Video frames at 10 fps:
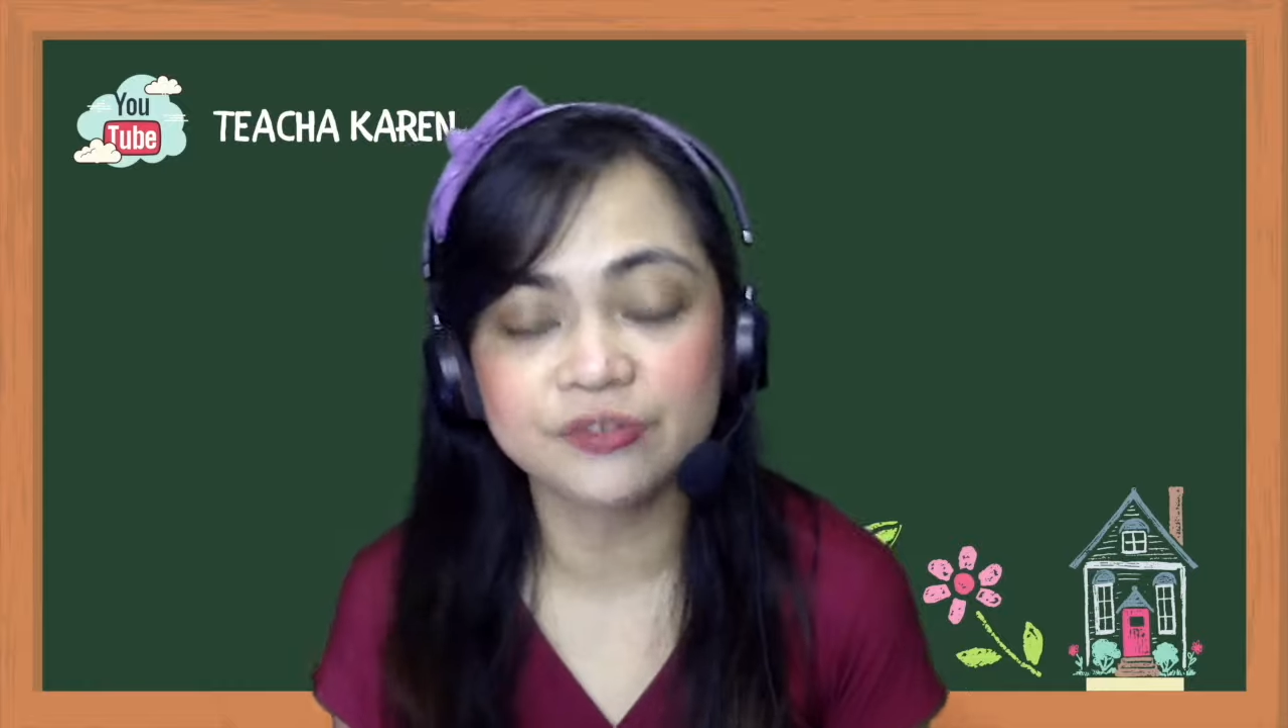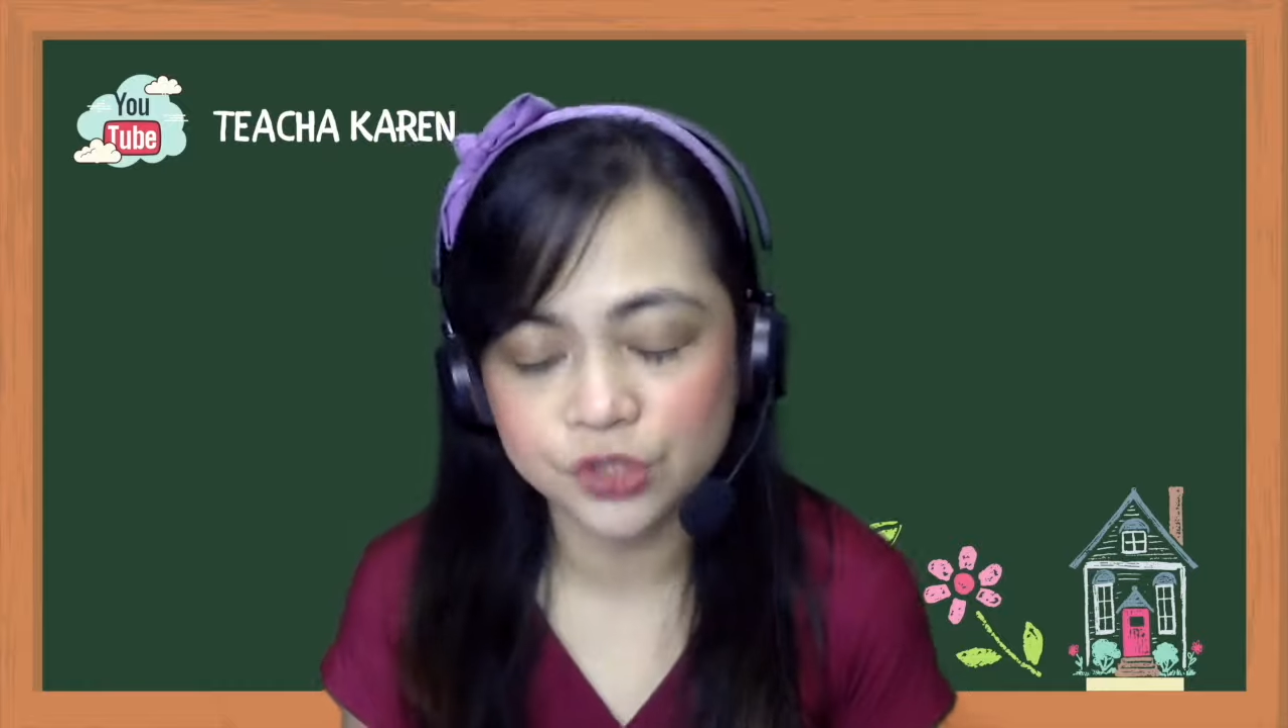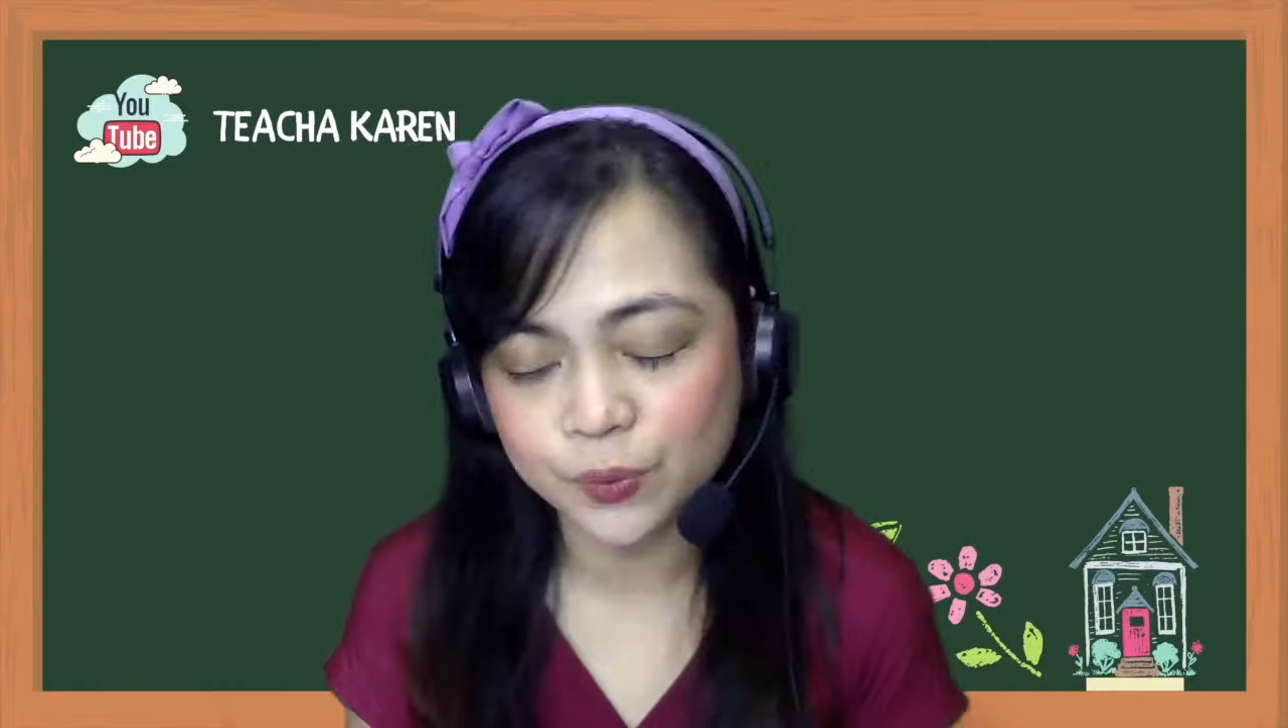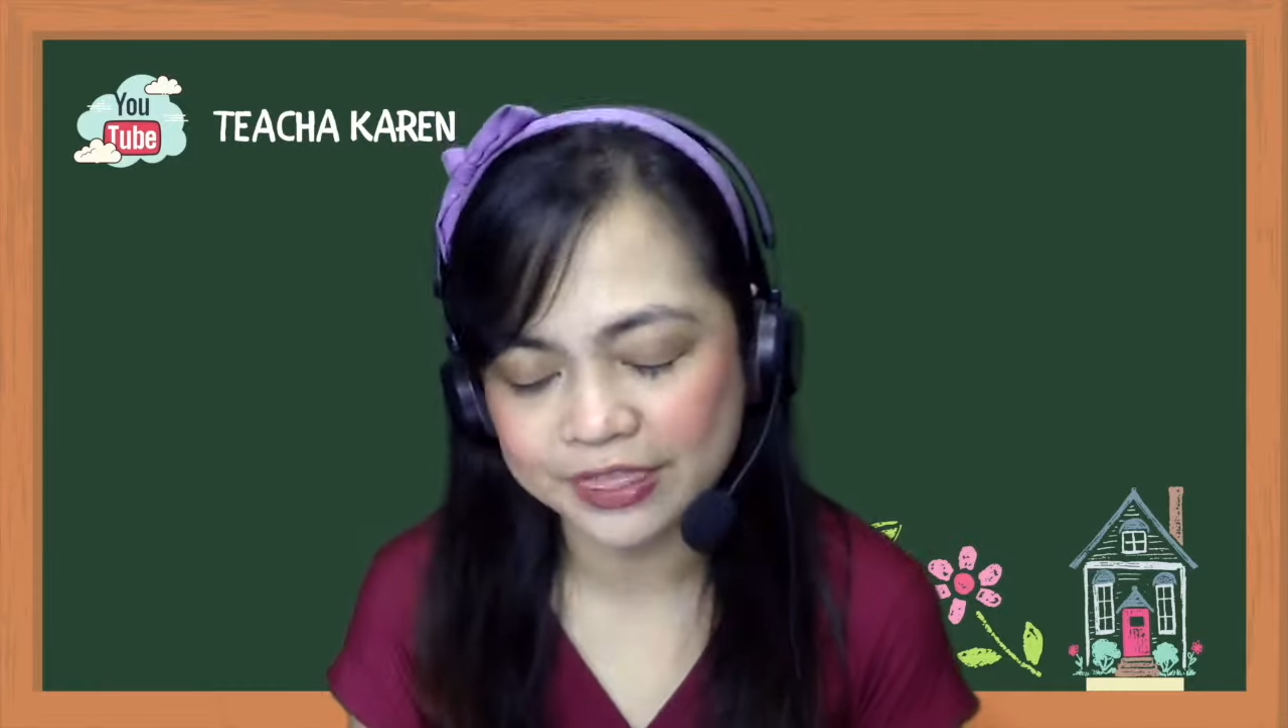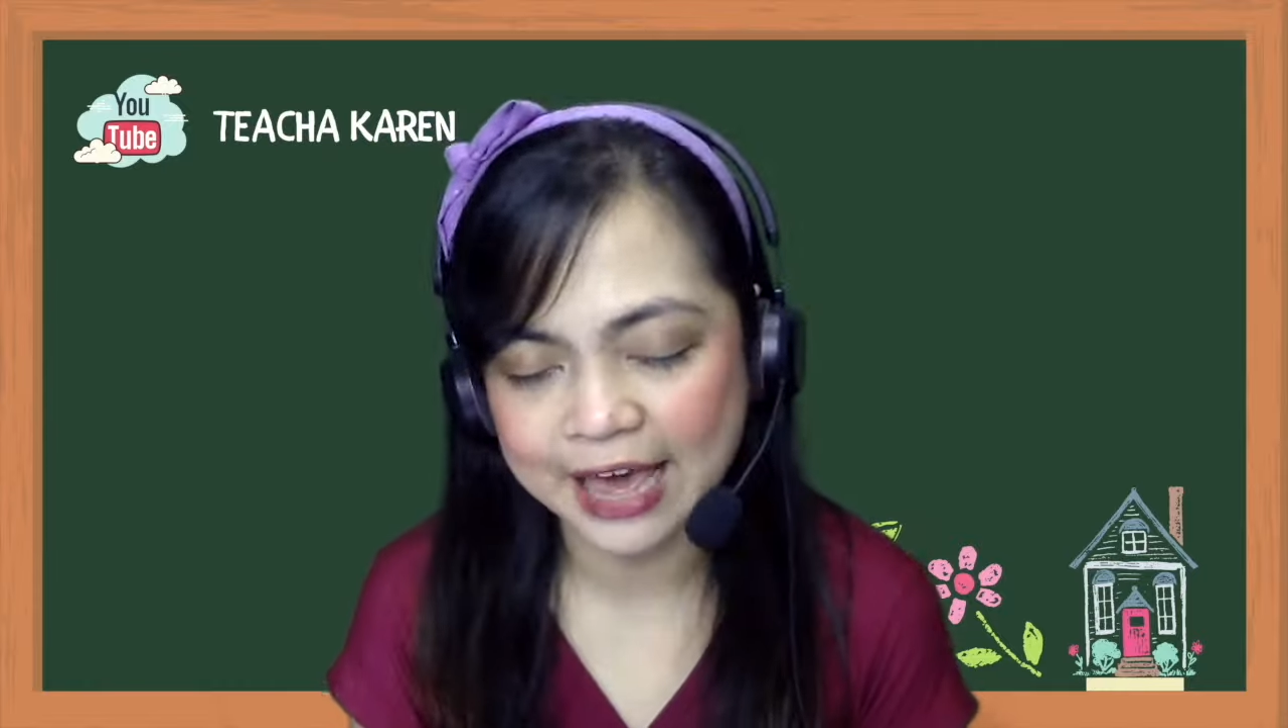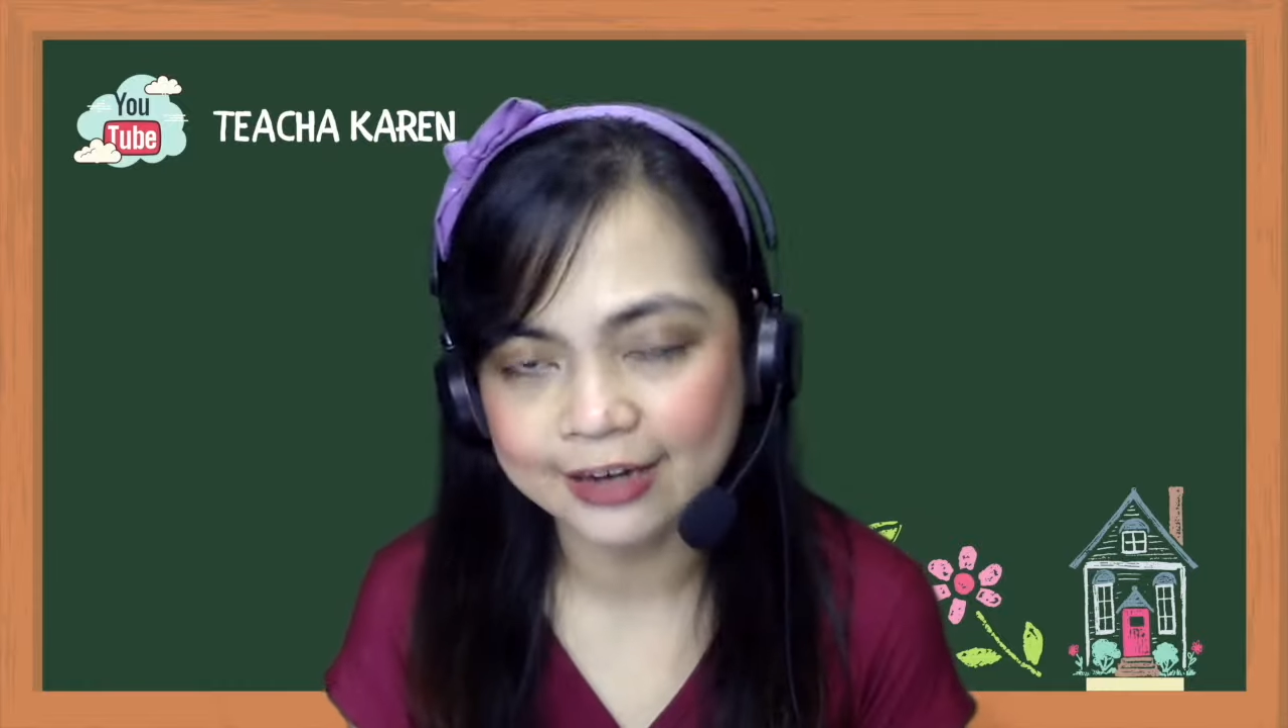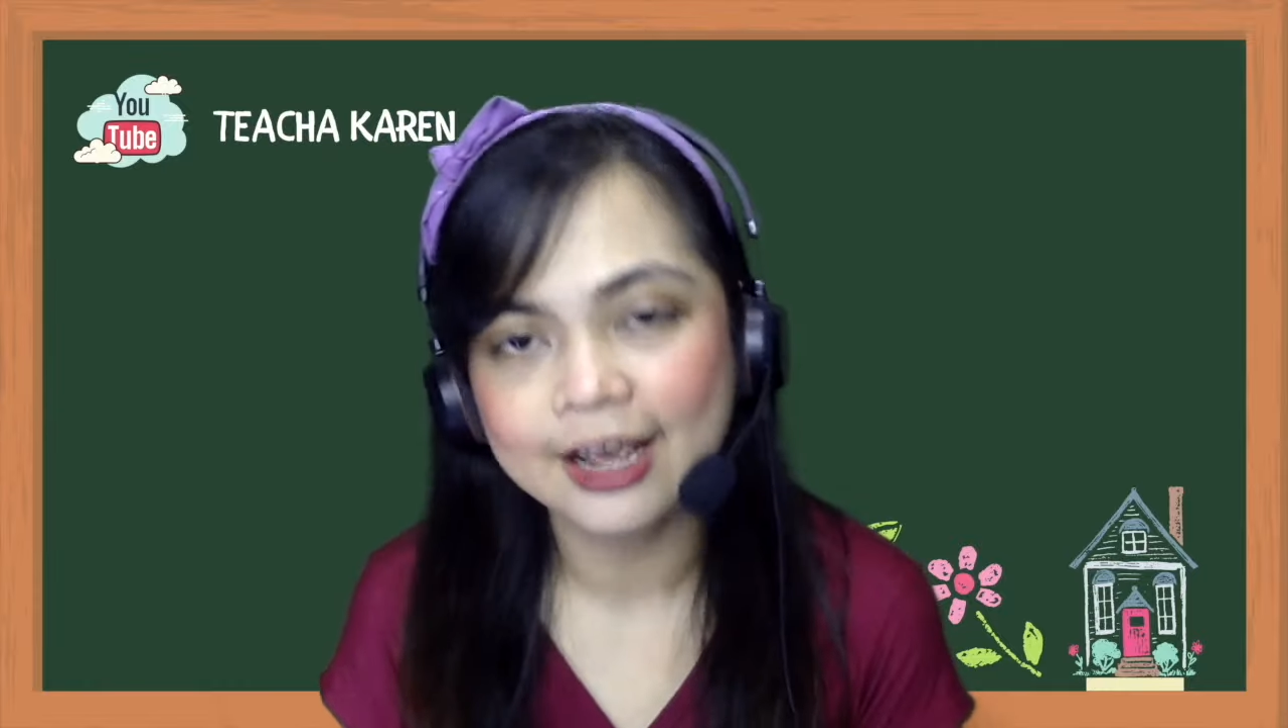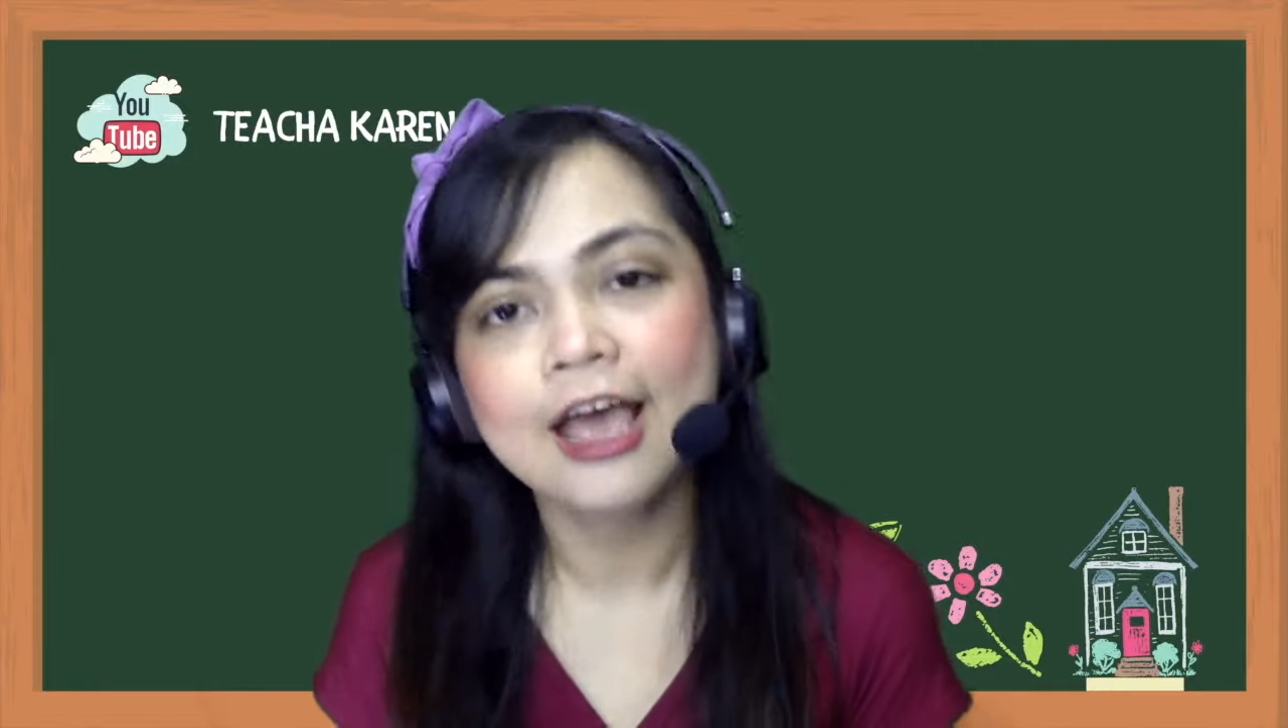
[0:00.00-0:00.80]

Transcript: of doing that.